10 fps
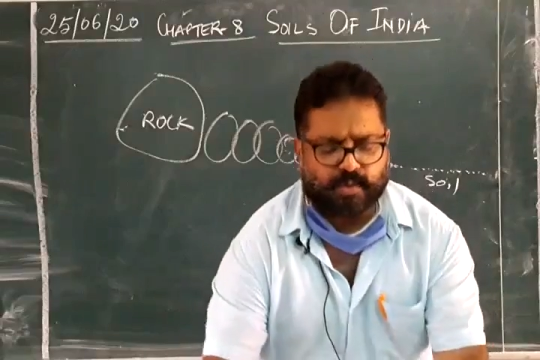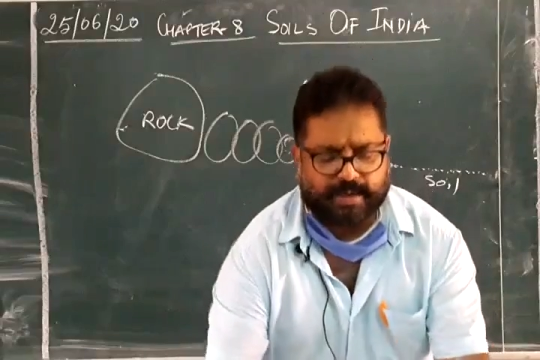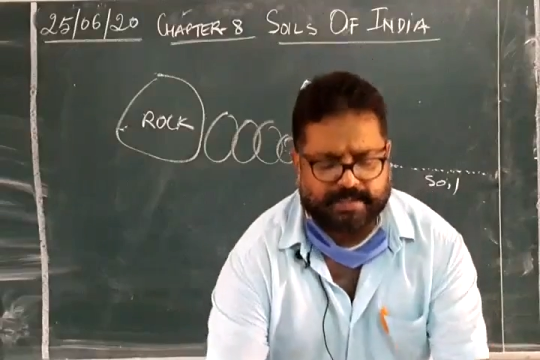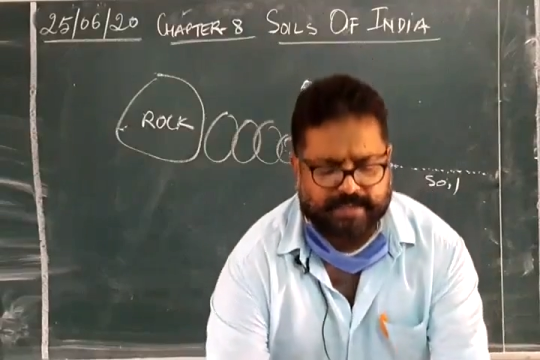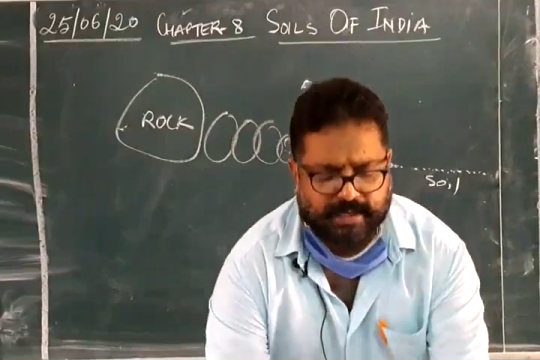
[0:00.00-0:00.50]

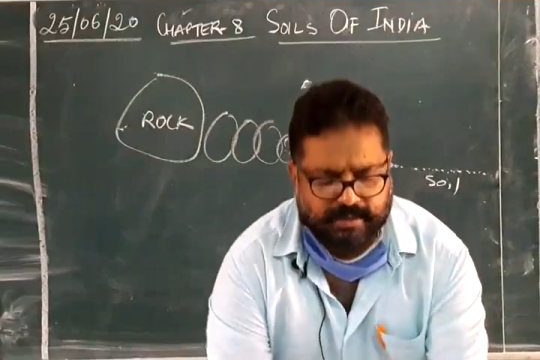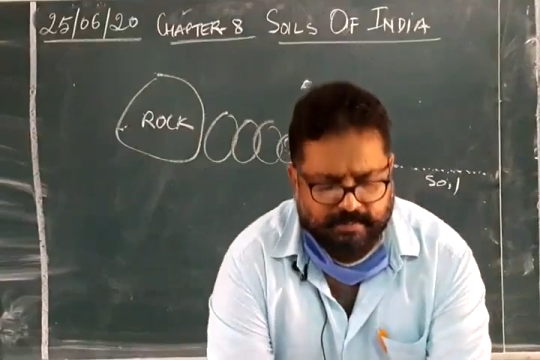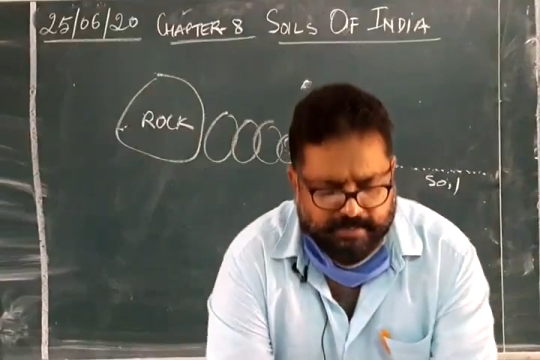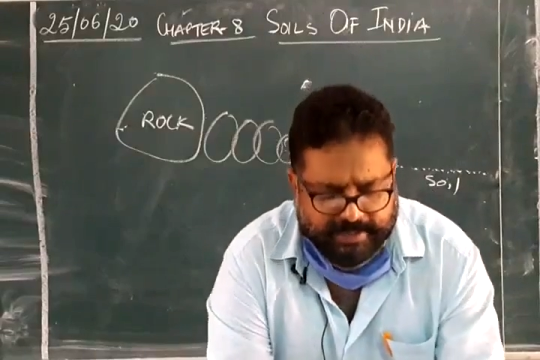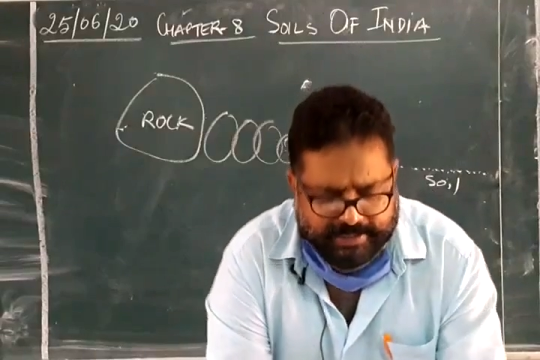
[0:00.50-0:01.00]
soils
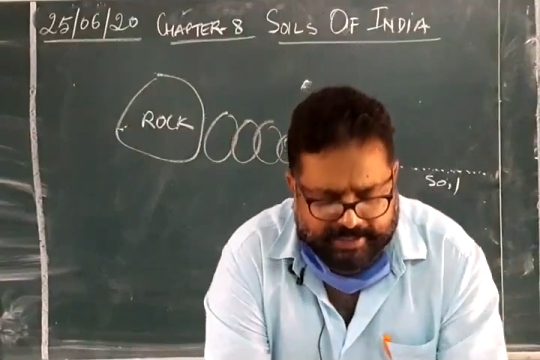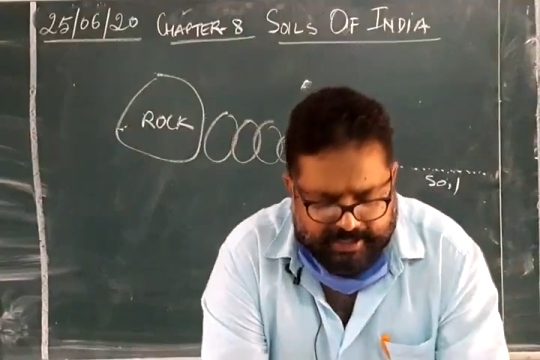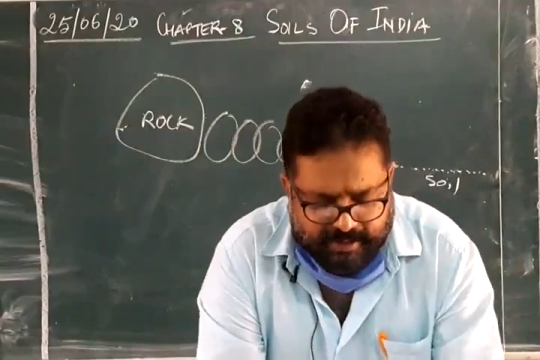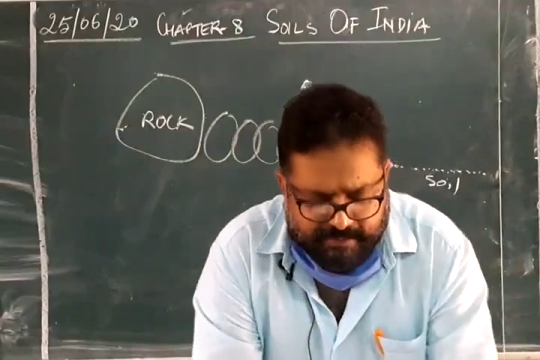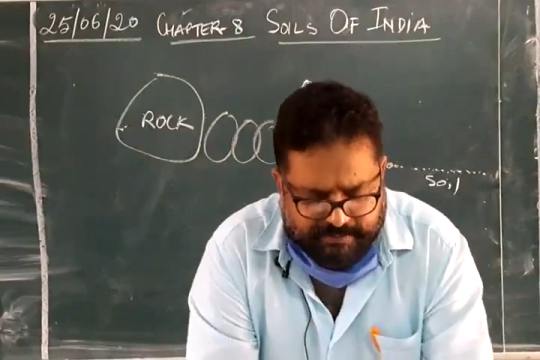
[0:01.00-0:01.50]
are
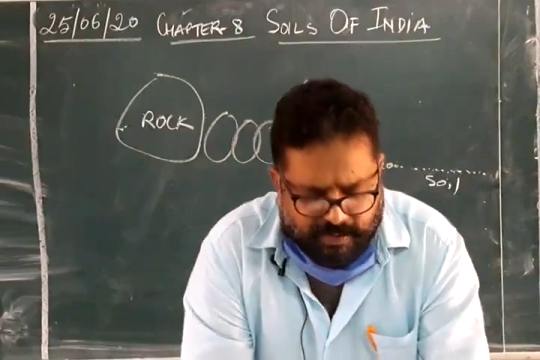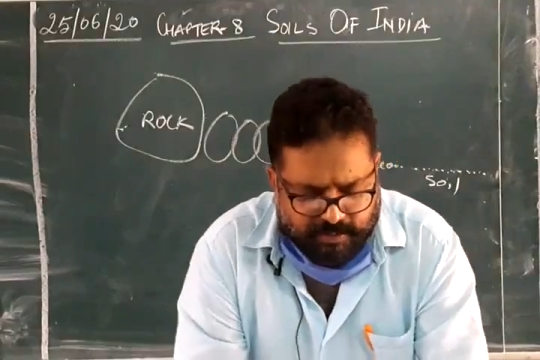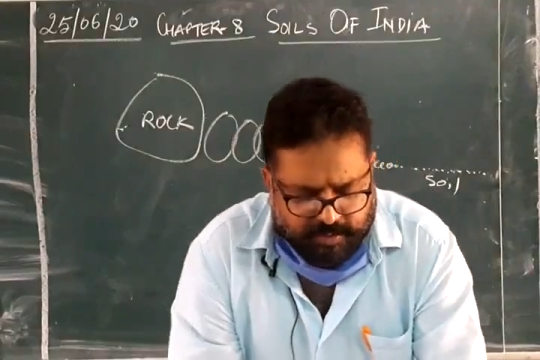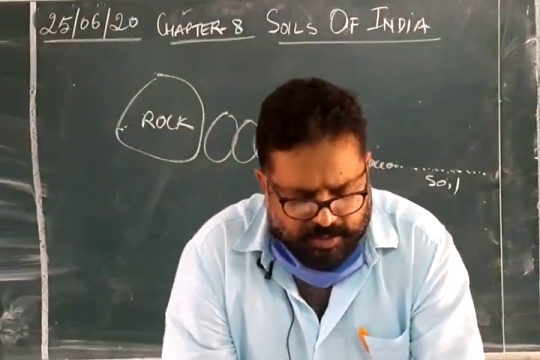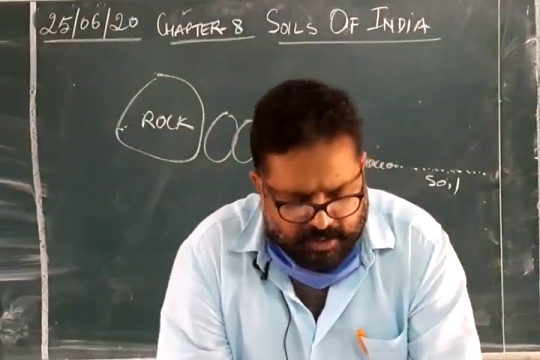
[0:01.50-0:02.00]
mainly
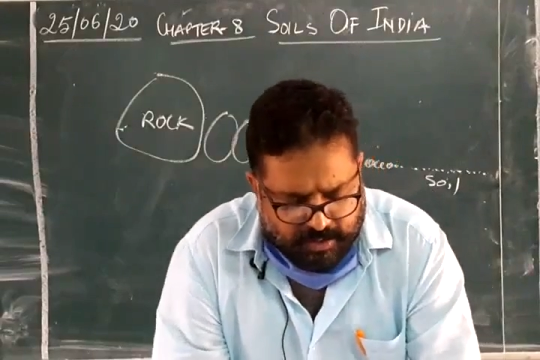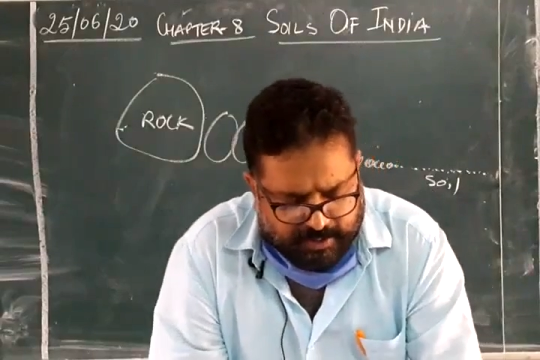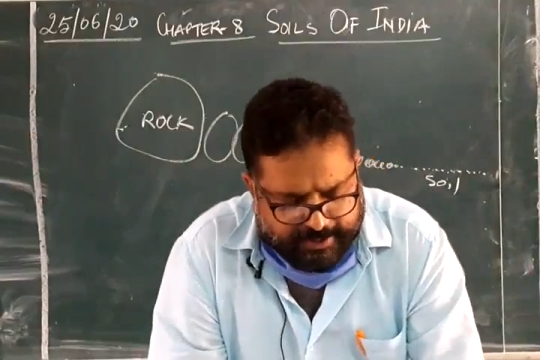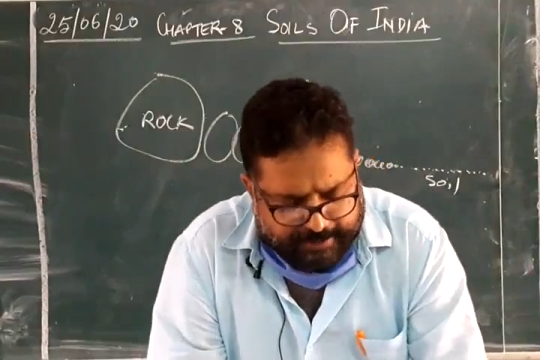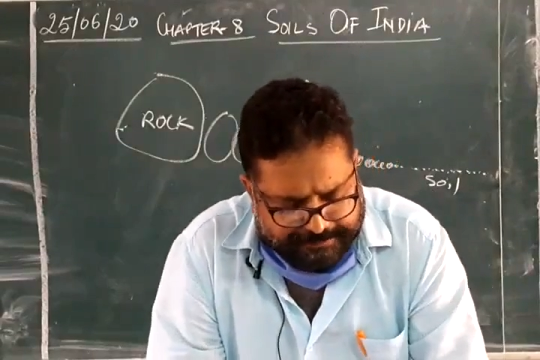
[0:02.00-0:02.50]
found.
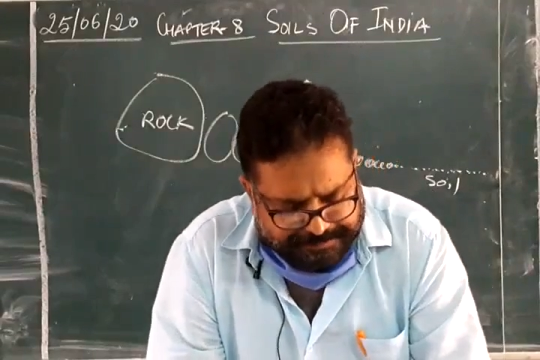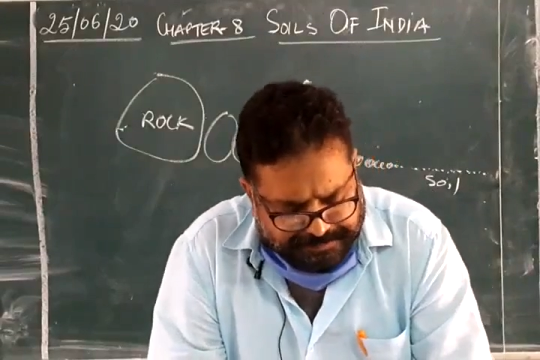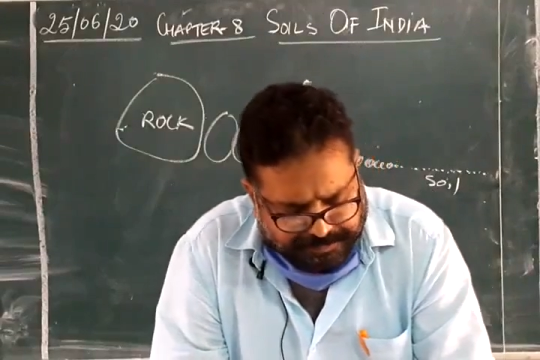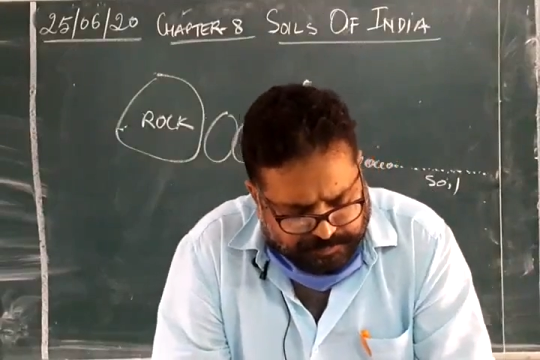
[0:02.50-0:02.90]
Okay.